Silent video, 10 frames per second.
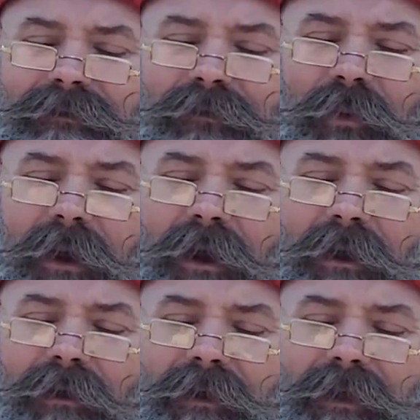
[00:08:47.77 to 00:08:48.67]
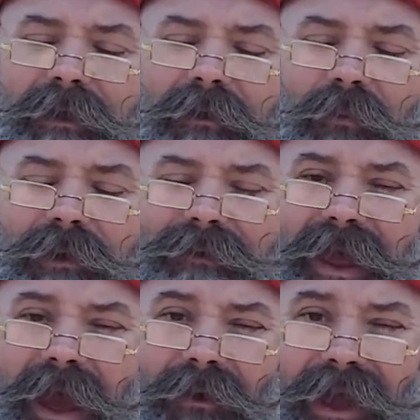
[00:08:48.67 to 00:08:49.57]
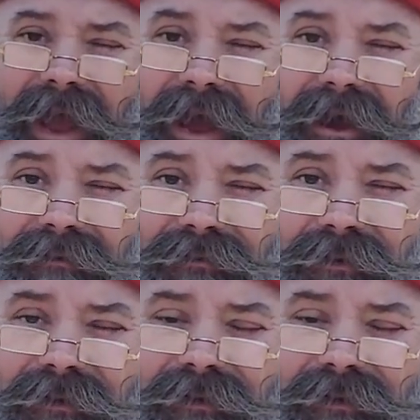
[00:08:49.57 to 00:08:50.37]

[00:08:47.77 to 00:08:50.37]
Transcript: to where we now have